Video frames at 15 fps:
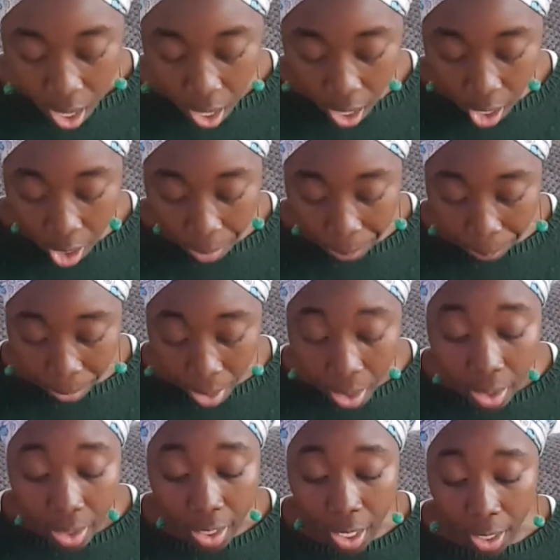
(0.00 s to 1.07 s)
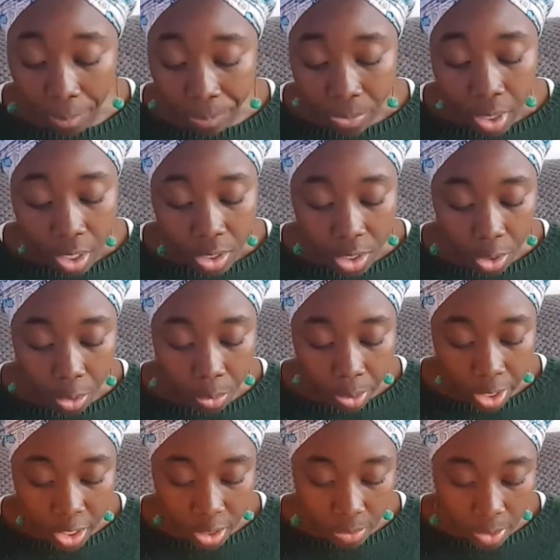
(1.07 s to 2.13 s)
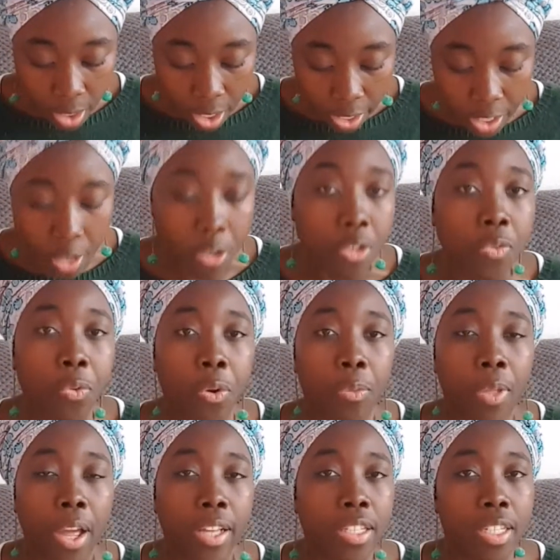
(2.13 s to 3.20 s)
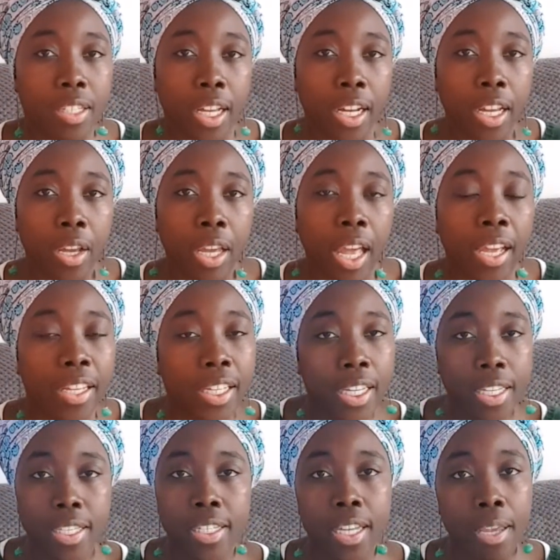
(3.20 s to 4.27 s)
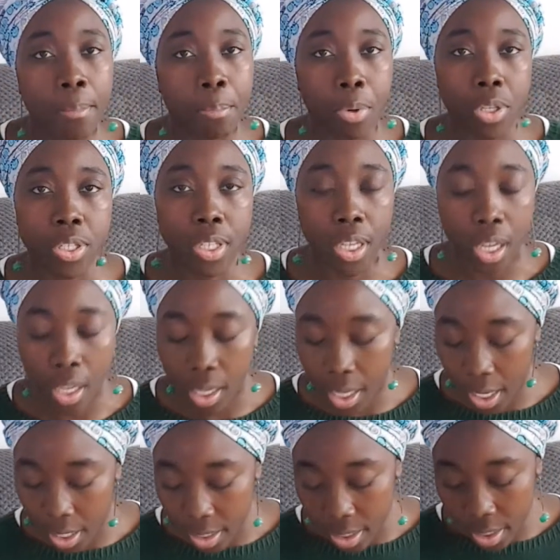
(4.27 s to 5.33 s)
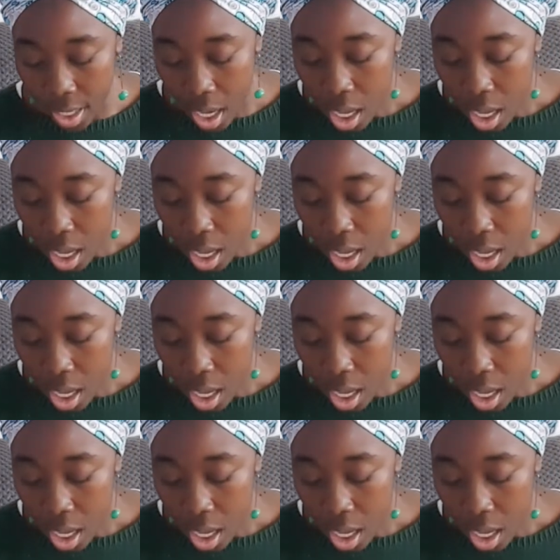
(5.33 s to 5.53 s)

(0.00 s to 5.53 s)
So it's something that I use for that. It's like a heat embossing kit.